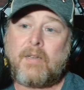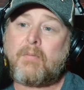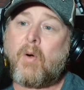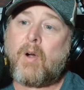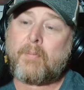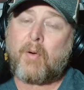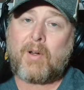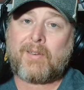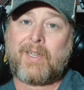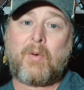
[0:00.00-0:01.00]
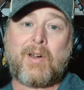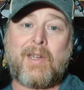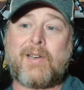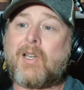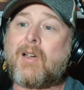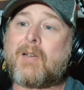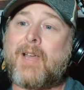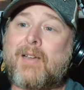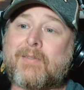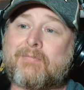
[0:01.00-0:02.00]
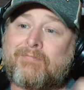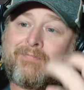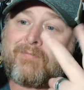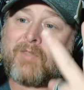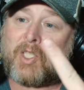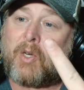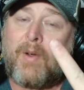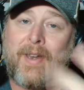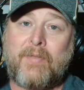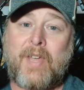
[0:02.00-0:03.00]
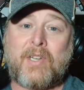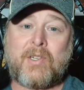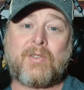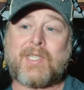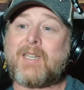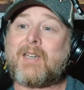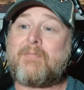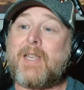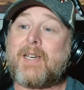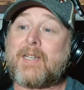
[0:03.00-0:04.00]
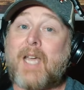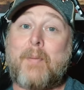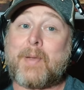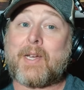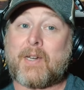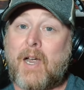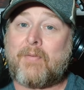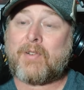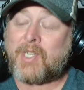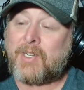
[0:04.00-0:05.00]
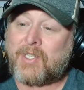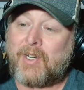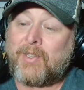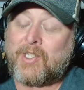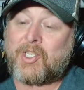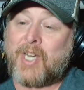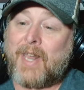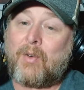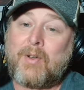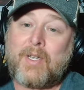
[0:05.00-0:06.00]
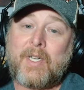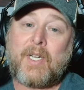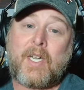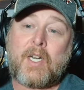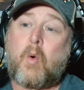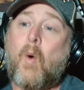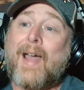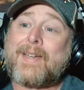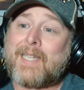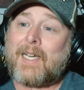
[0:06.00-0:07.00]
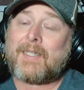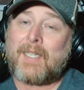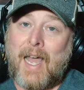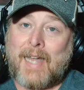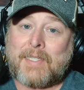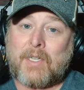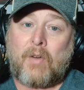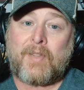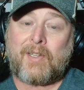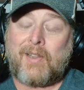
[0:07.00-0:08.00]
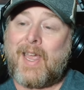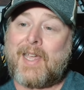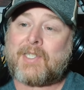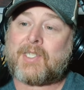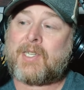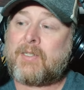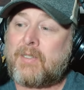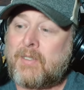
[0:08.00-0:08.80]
More importantly, we're going to talk about two individuals that have been a topic of conversation on this channel quite a lot over the last